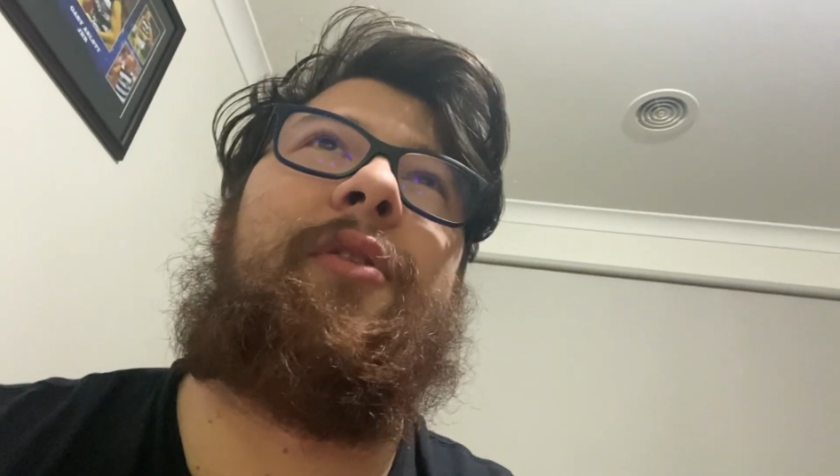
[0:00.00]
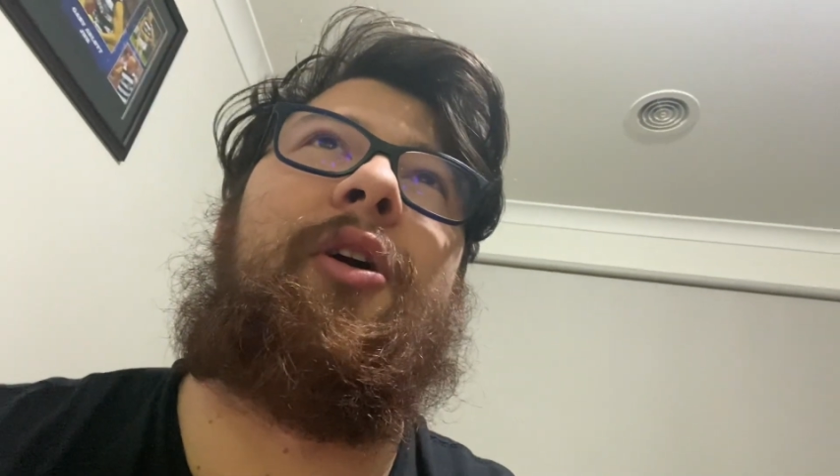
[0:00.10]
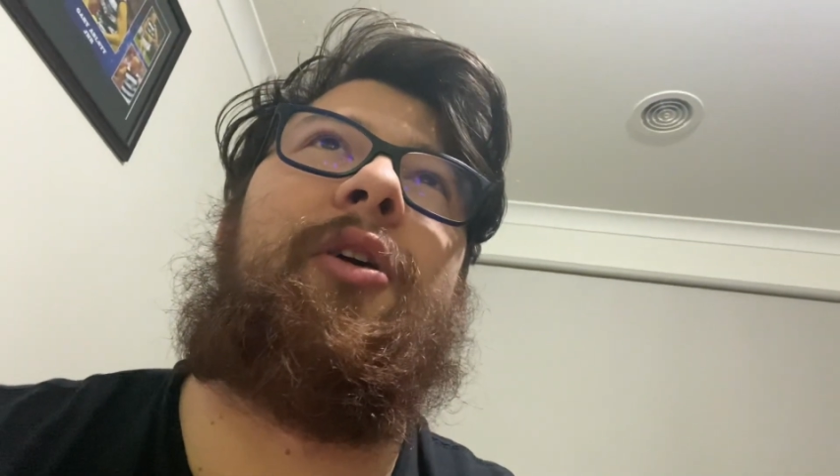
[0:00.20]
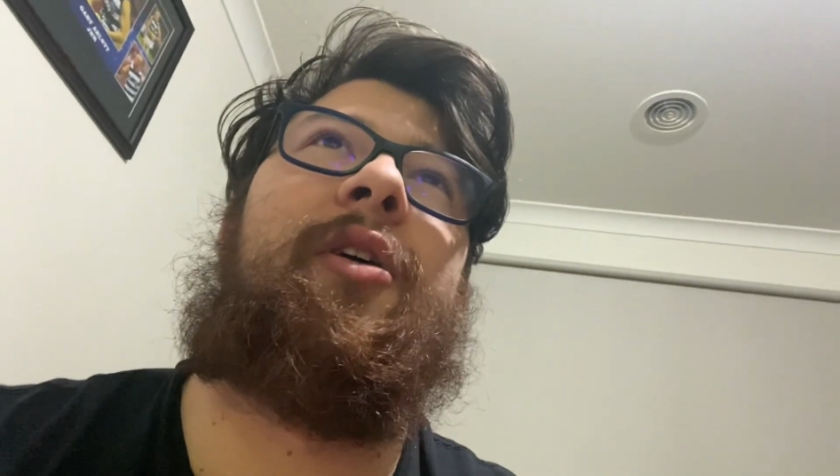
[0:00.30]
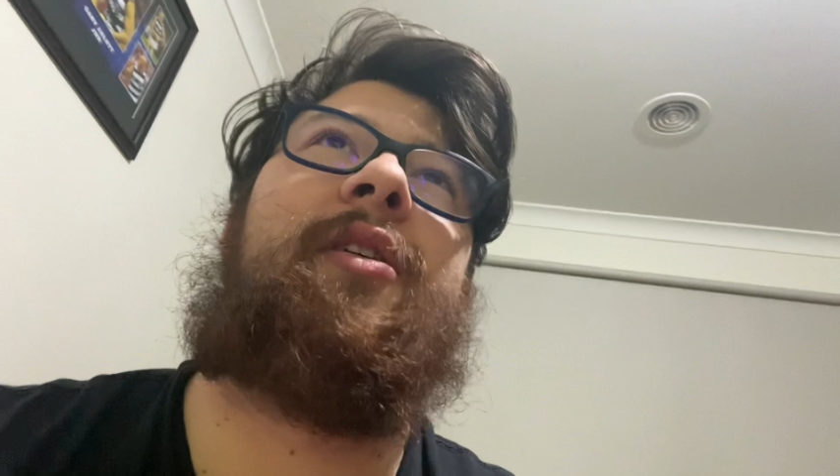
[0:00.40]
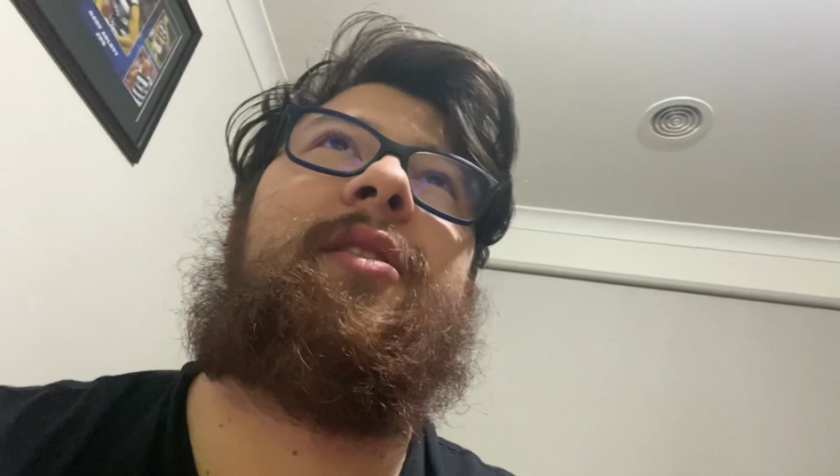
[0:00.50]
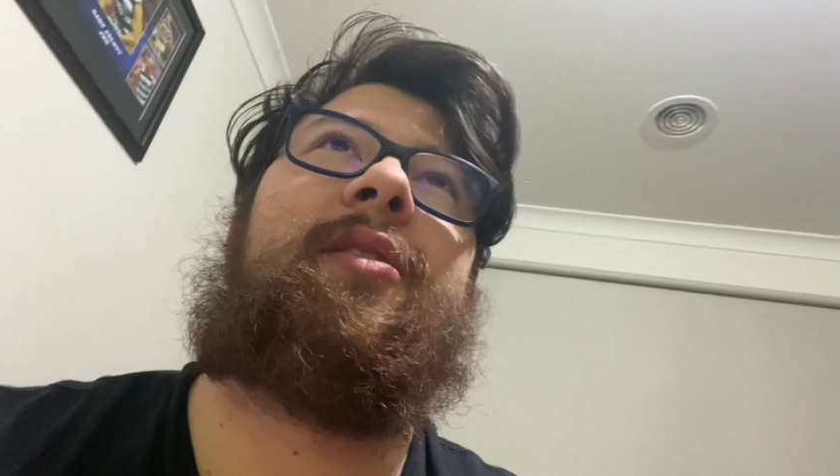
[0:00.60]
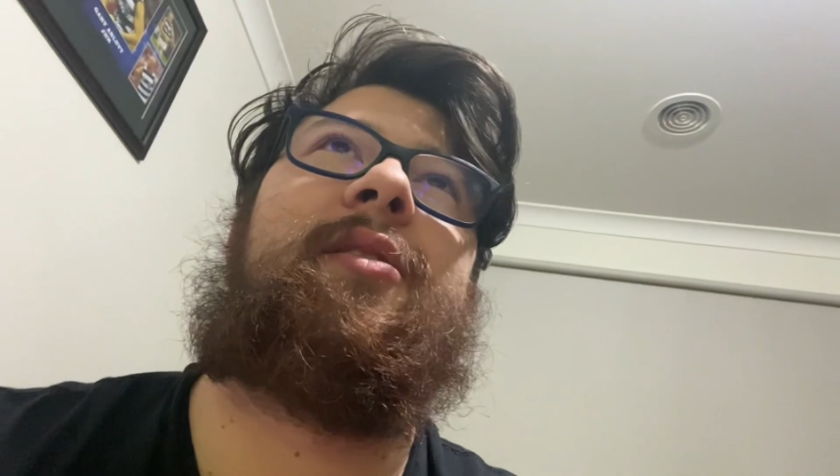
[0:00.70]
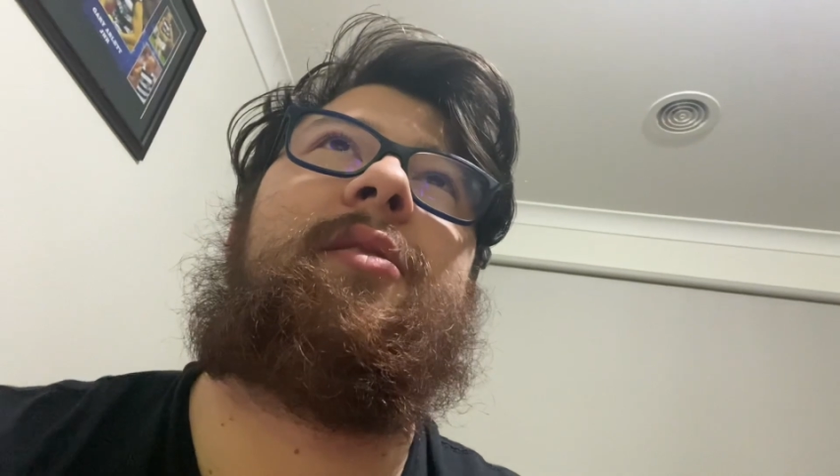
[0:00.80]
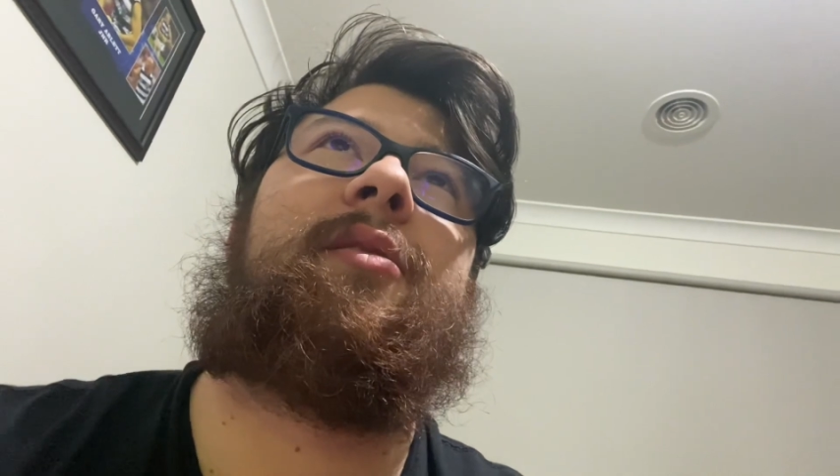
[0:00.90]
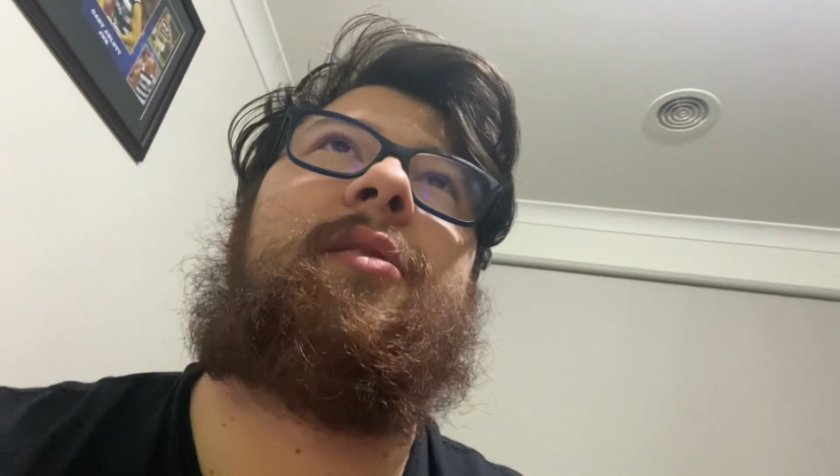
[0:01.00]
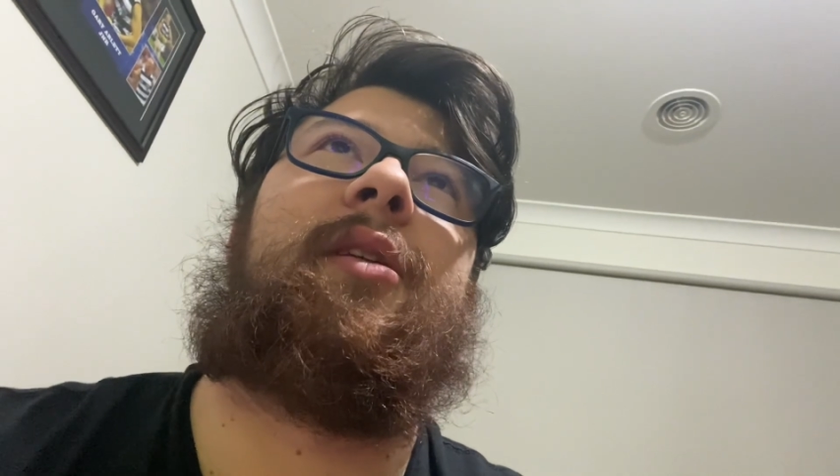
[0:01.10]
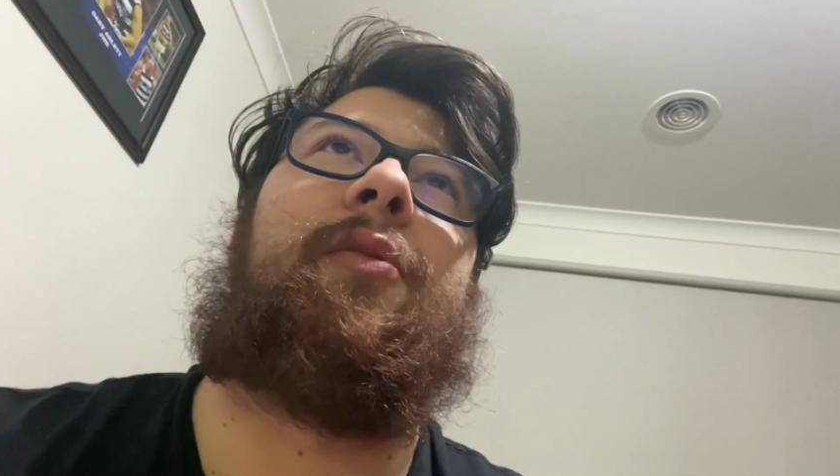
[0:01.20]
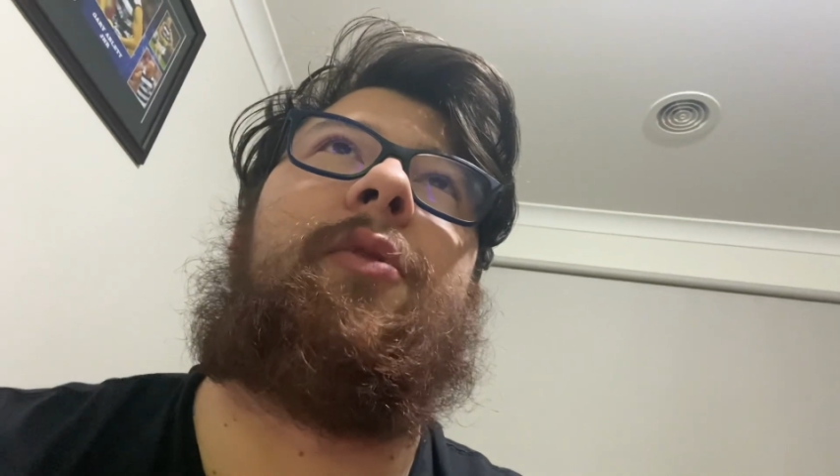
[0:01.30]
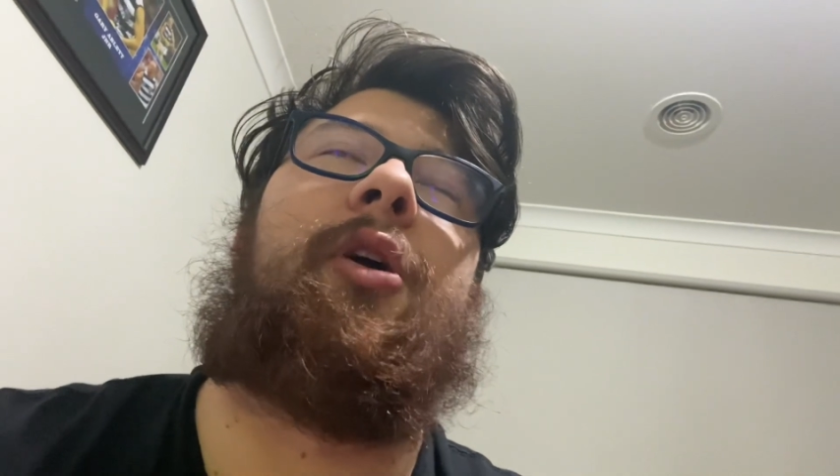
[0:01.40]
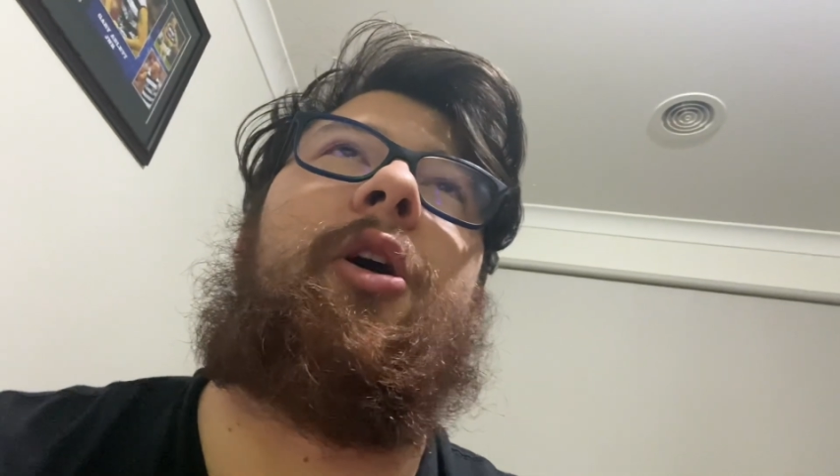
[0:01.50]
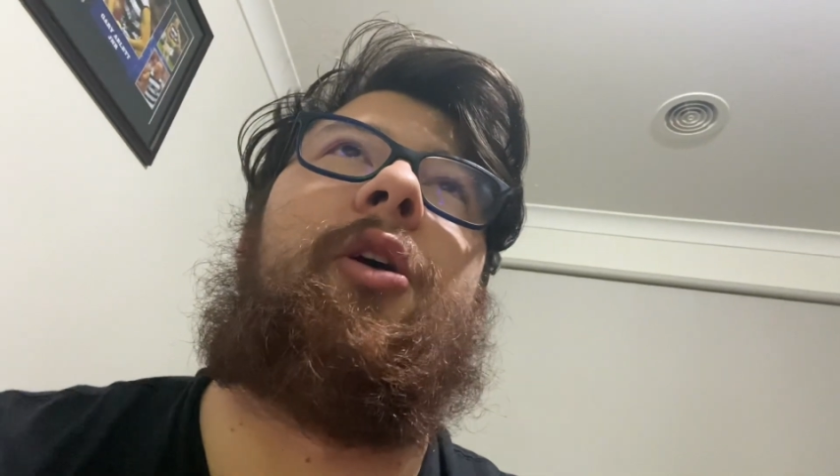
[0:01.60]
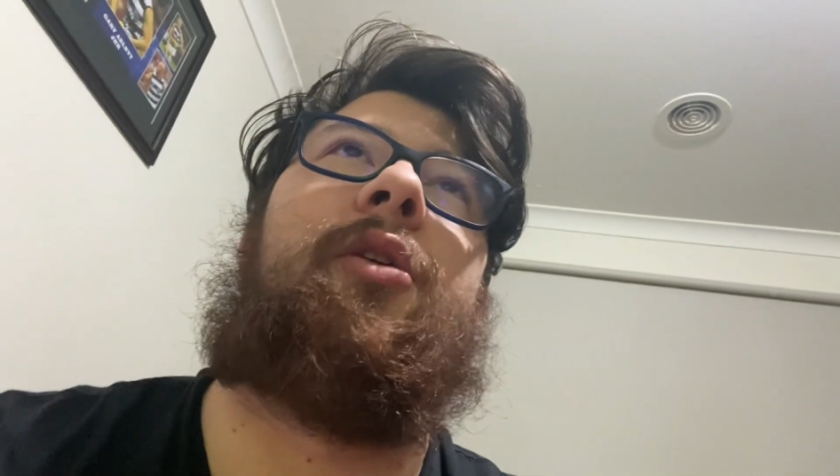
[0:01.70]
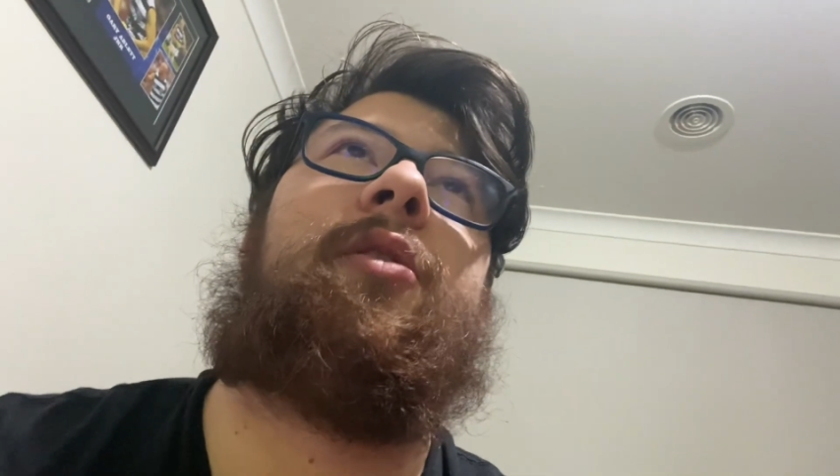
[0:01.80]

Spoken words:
know. Here we go.